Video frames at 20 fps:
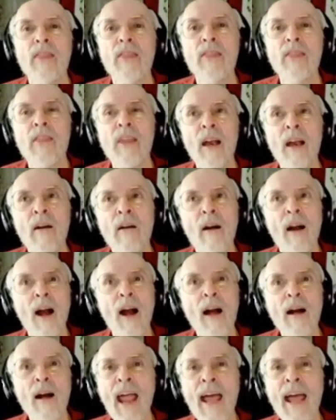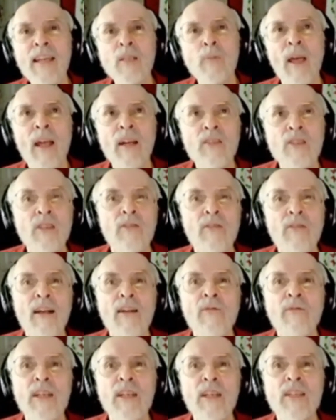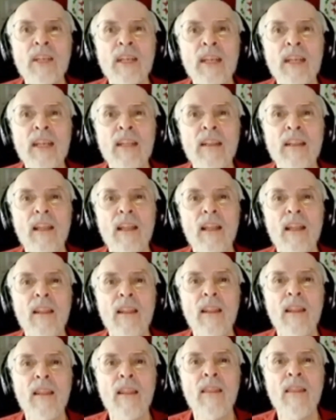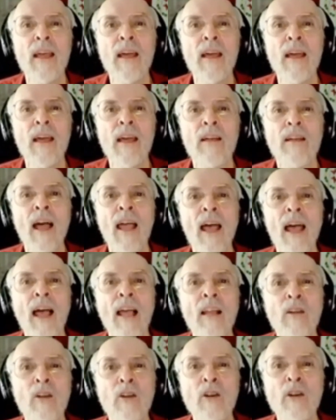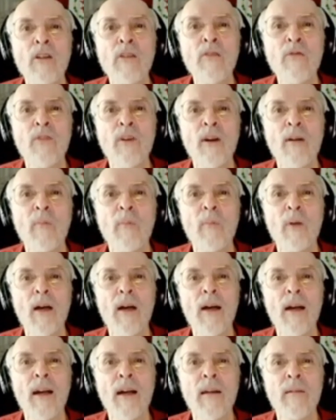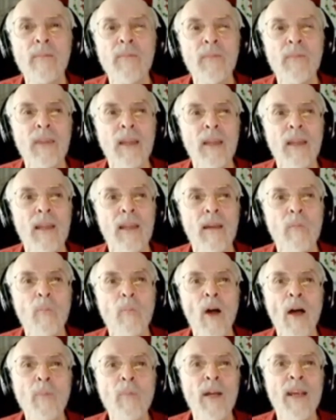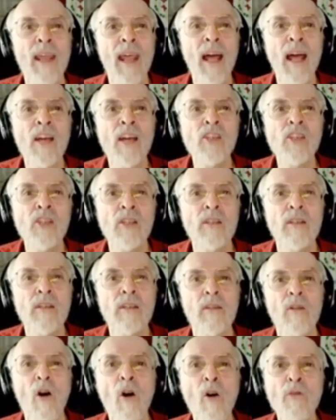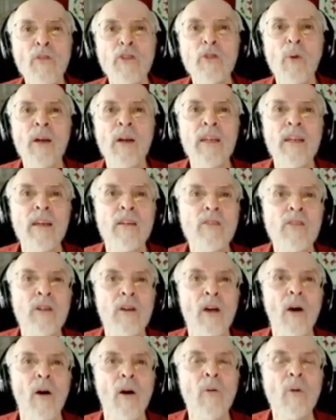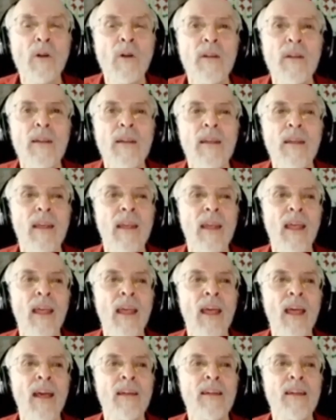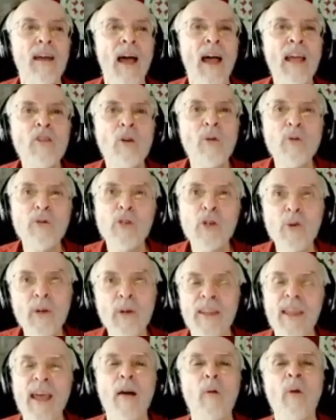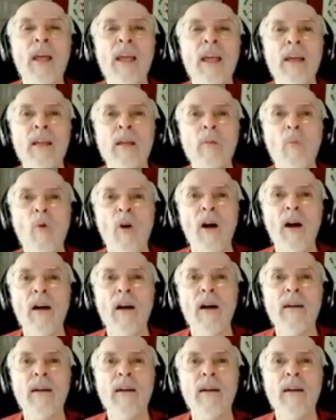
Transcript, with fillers: There are aspects of LVD that I learned from Braun McCash over 20 years ago, and I don't do it that way anymore.